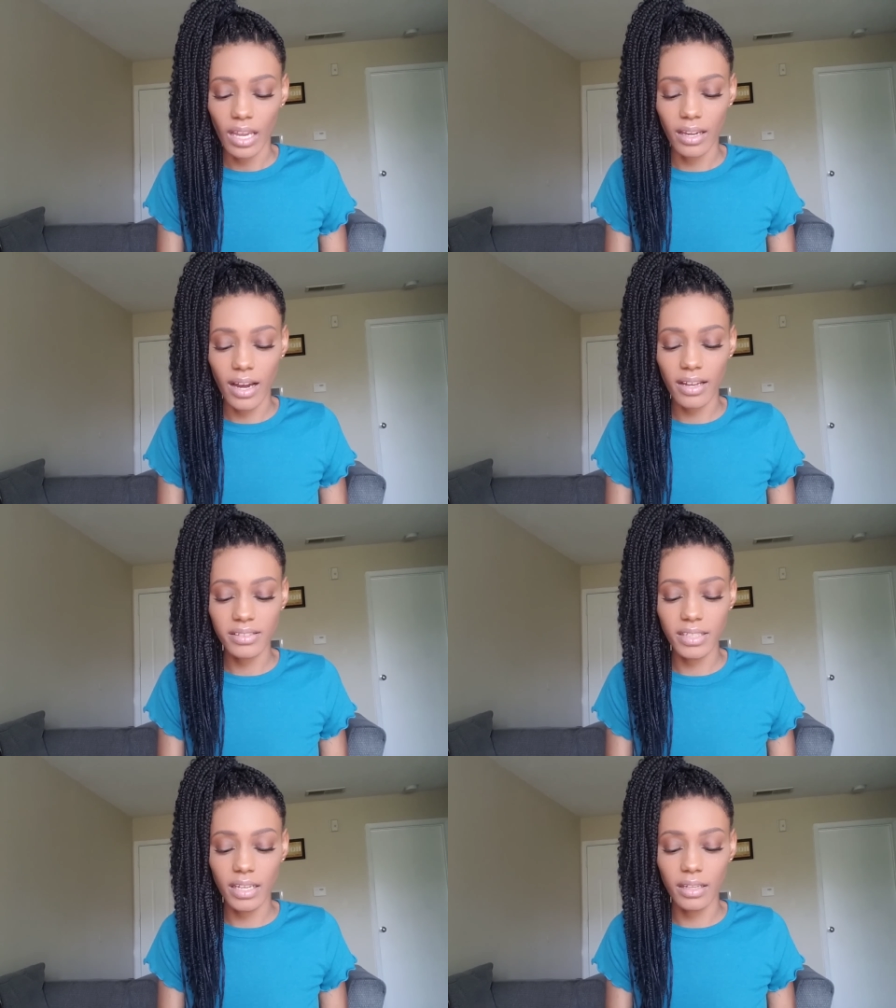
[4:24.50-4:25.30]
God
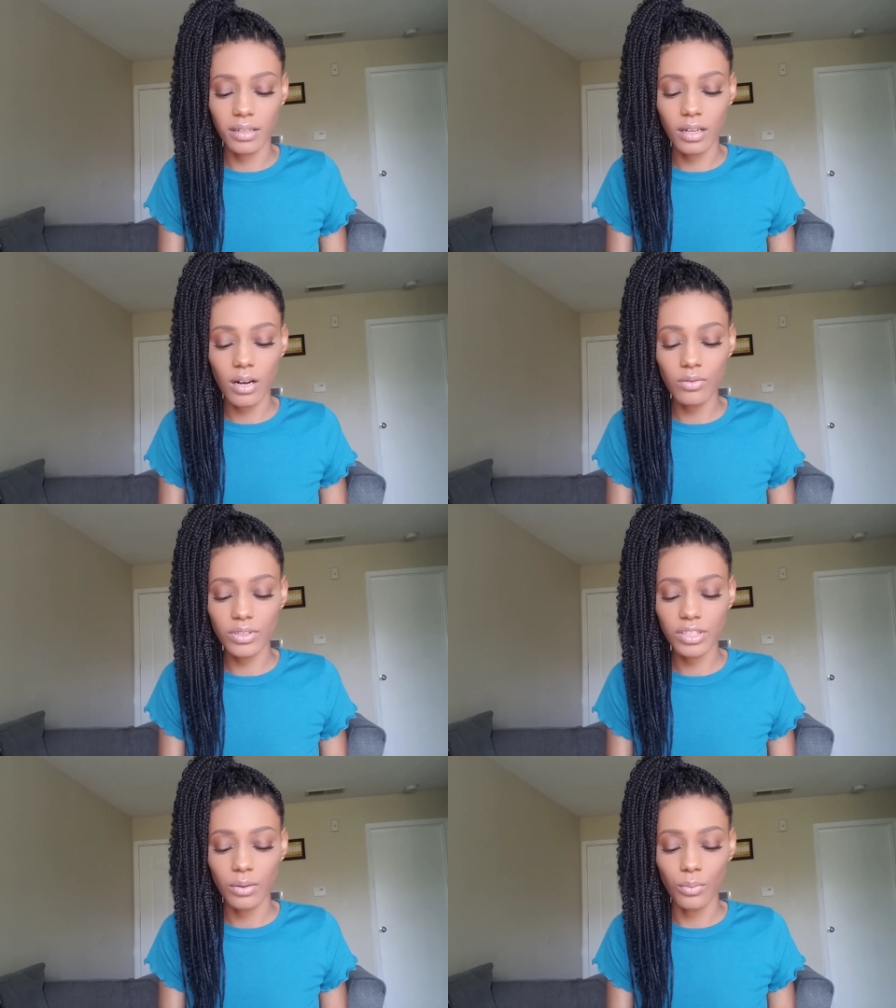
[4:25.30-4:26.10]
said,
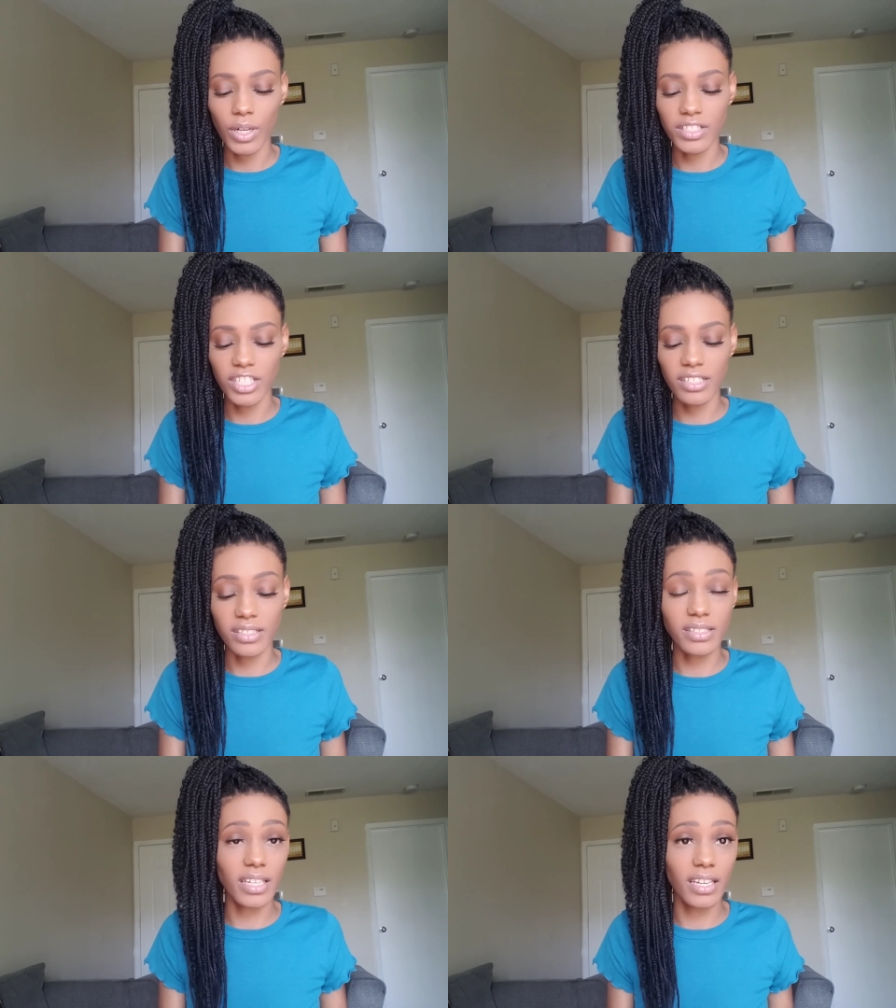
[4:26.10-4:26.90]
coach what
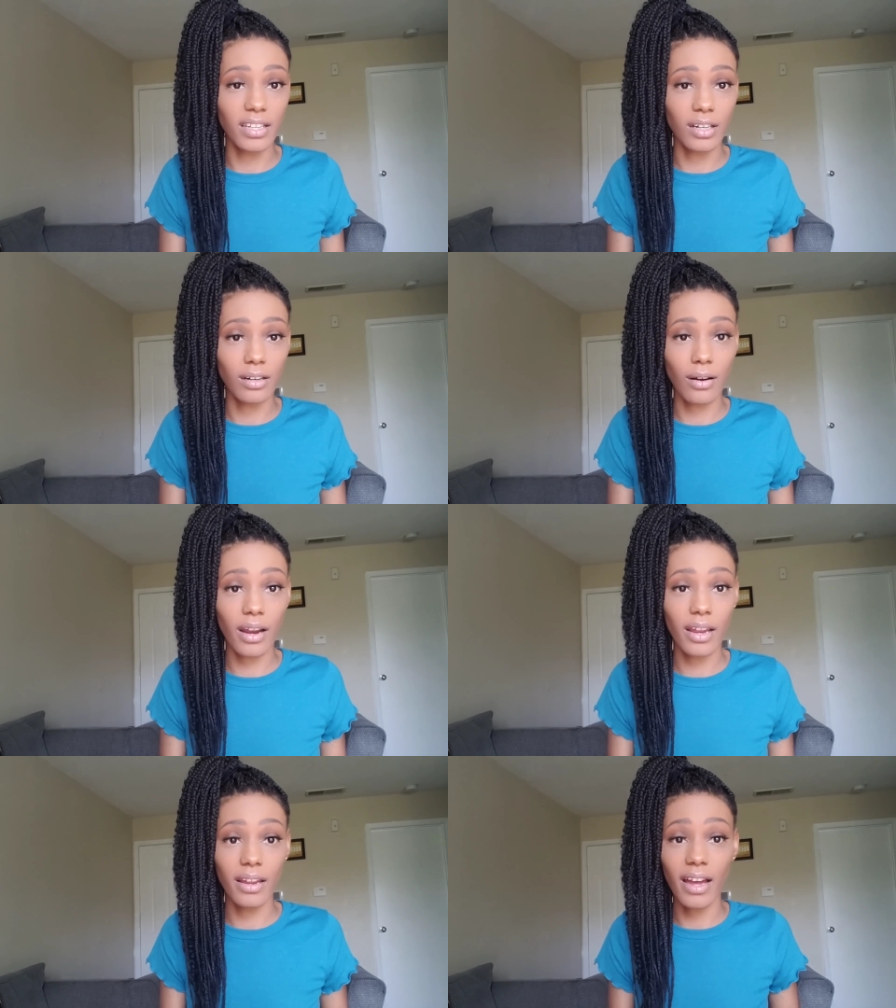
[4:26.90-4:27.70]
Jesus said, all
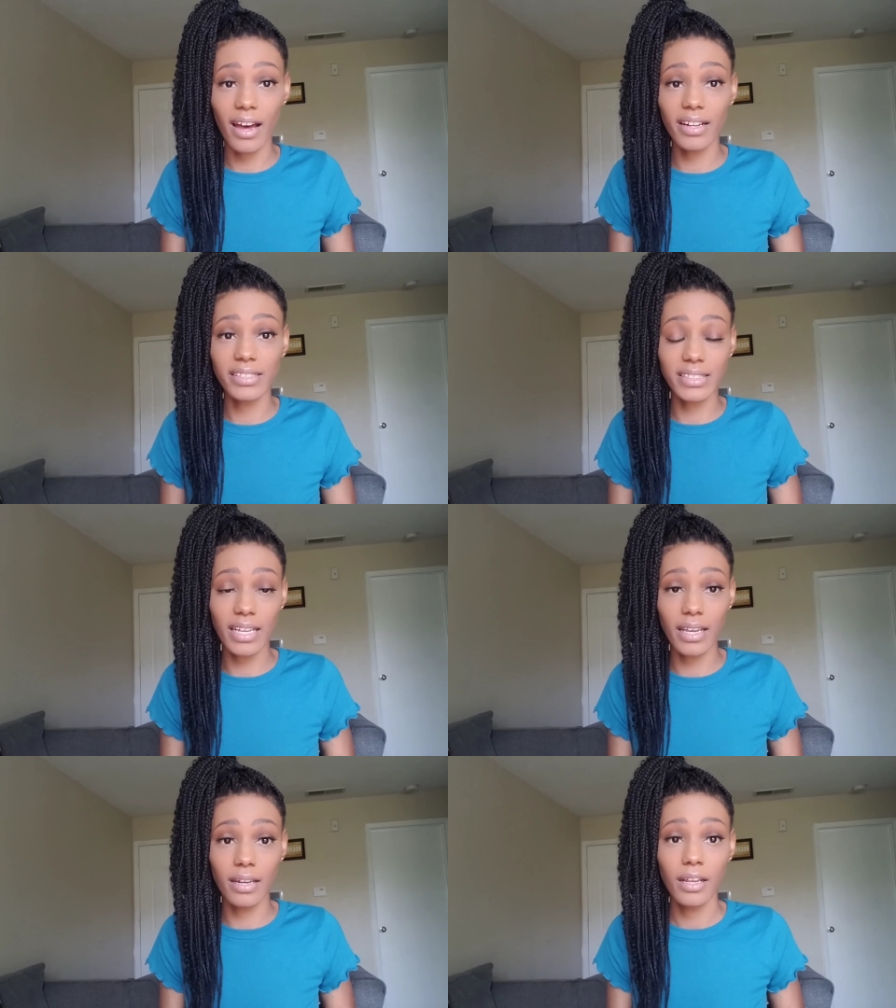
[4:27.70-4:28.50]
right? God is
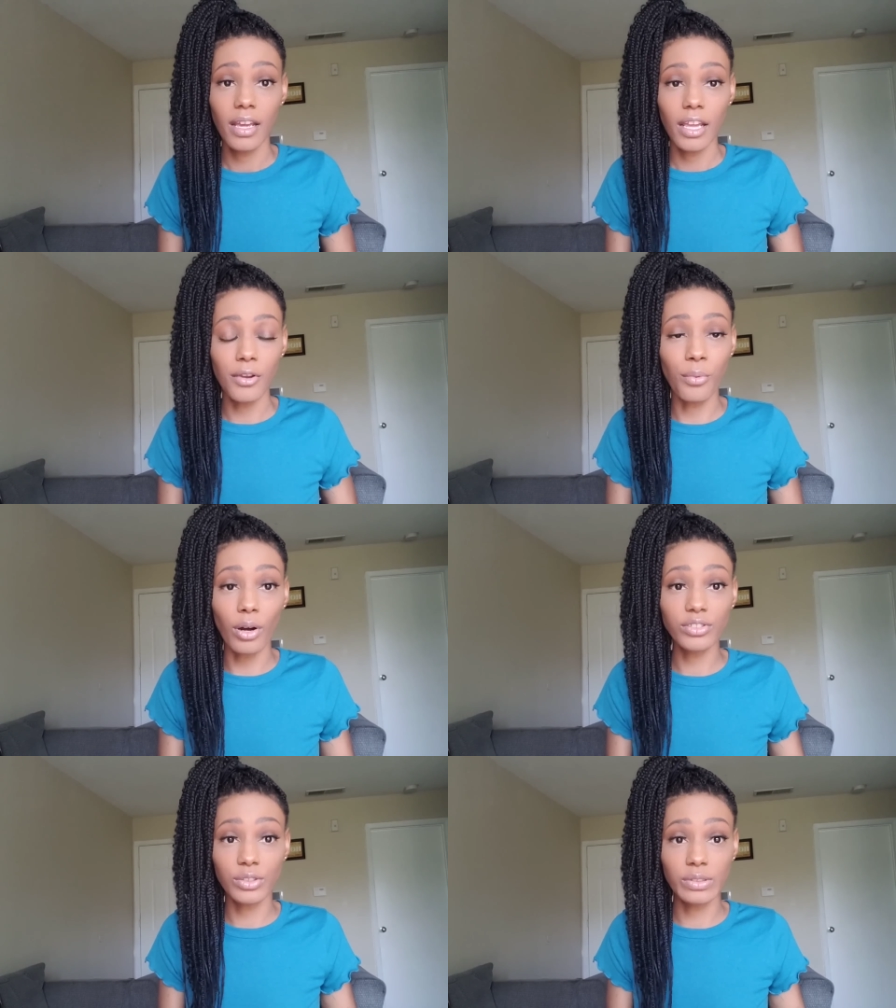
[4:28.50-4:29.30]
saying he
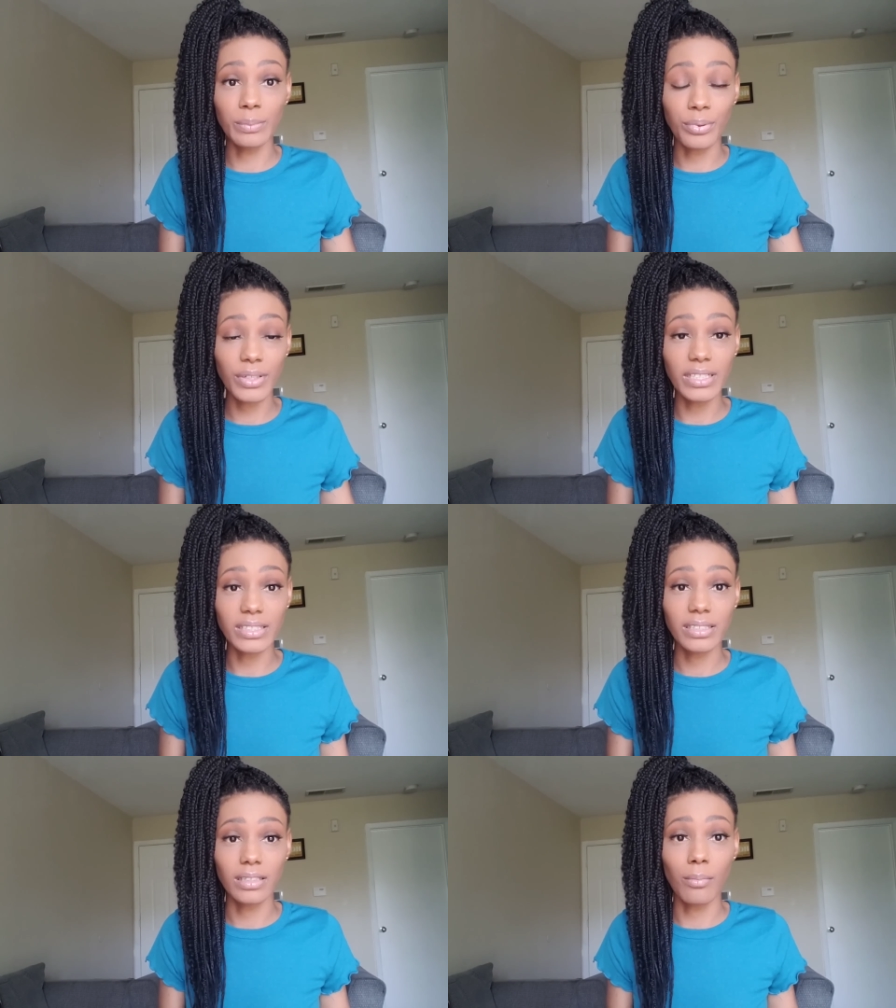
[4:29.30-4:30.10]
wants you to preach
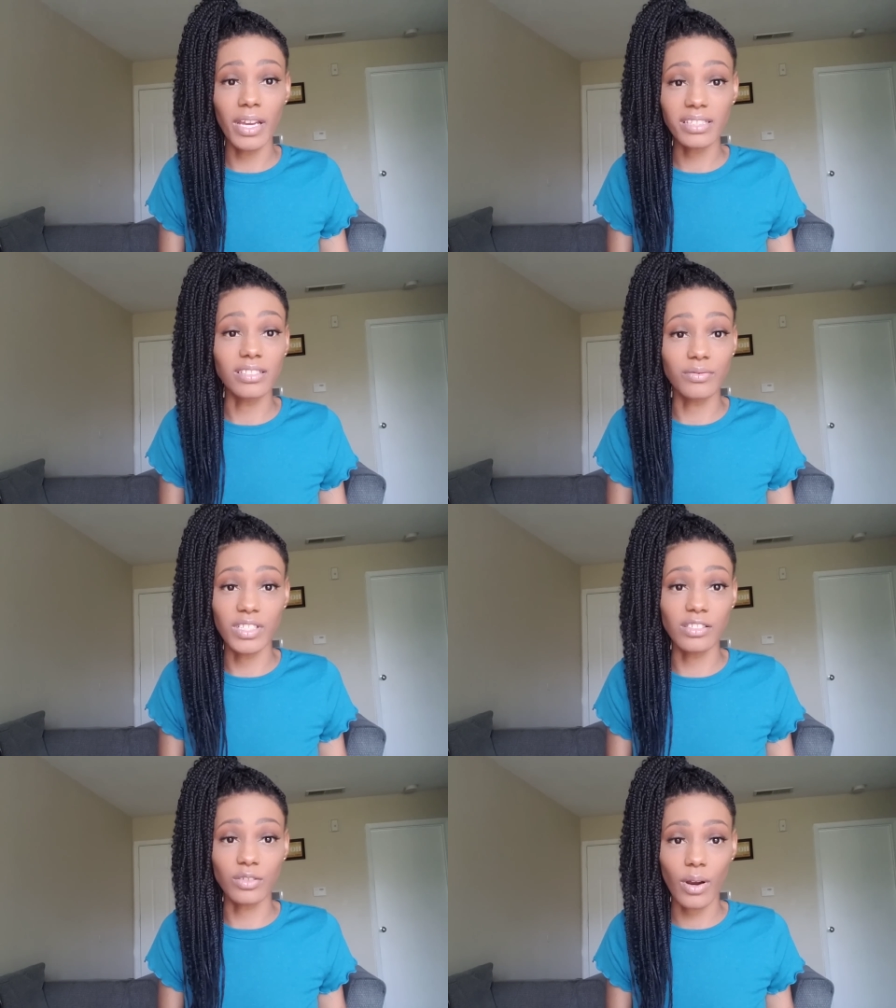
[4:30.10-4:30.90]
the message of
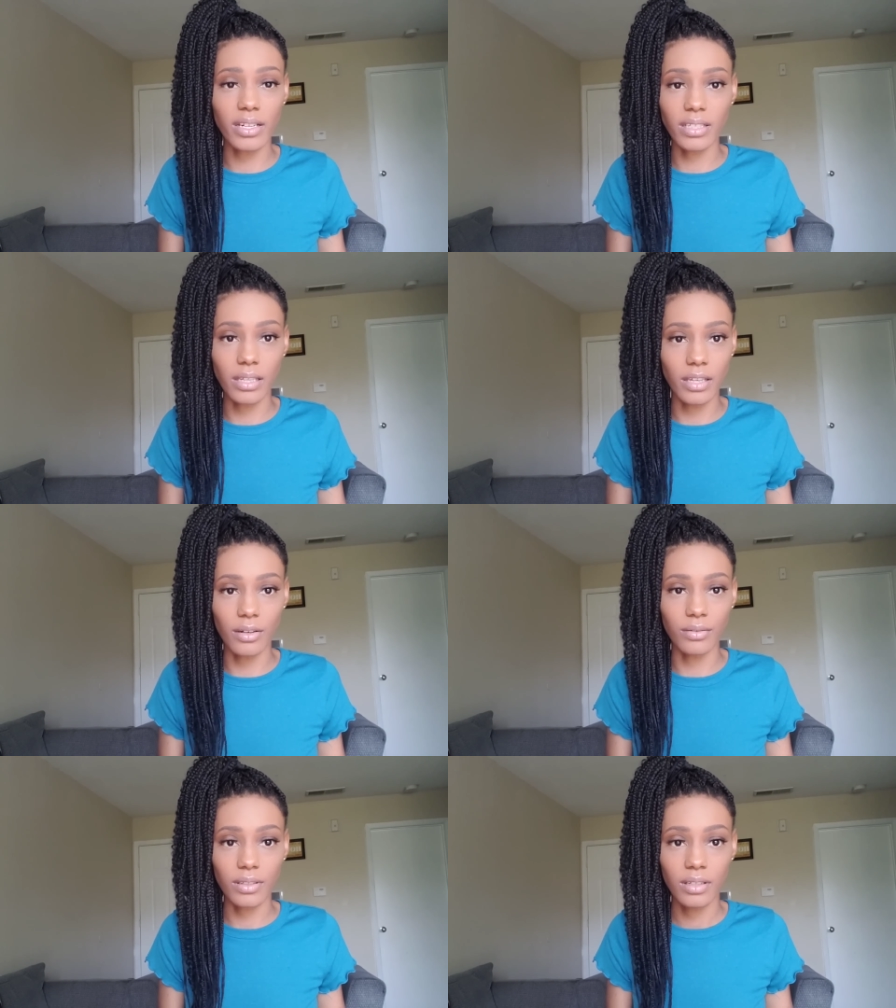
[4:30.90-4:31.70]
Jesus Christ in the
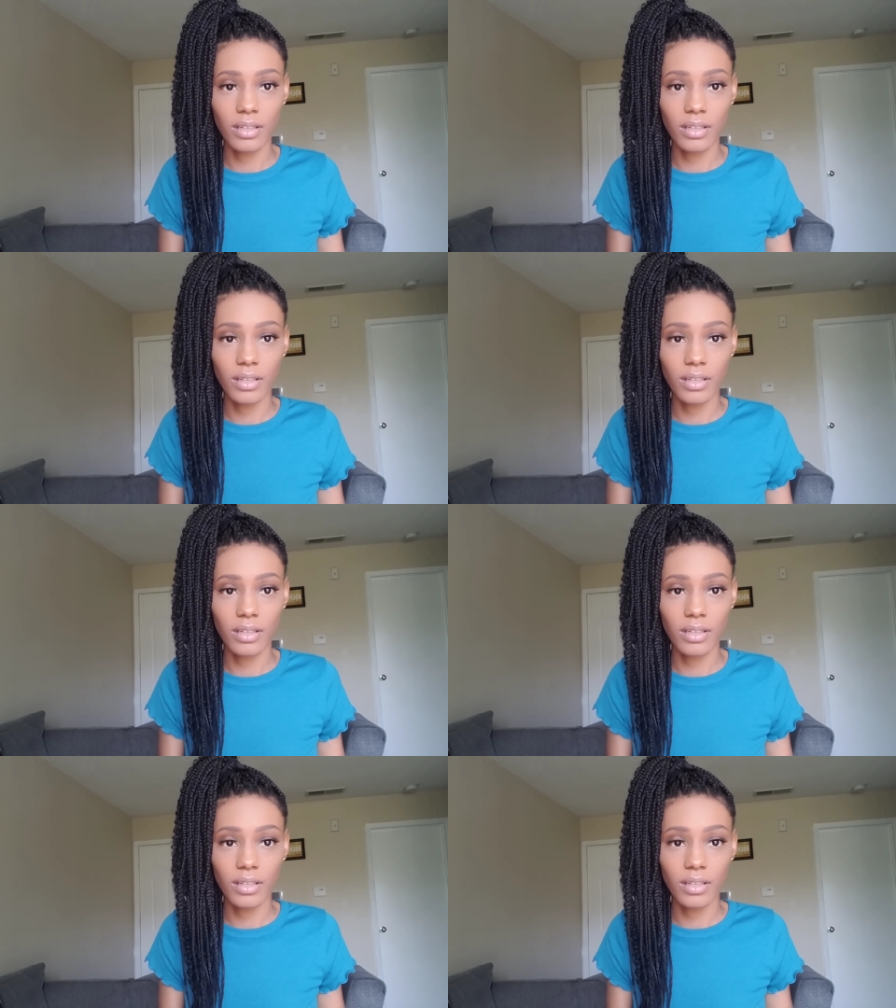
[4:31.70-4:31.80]
earth.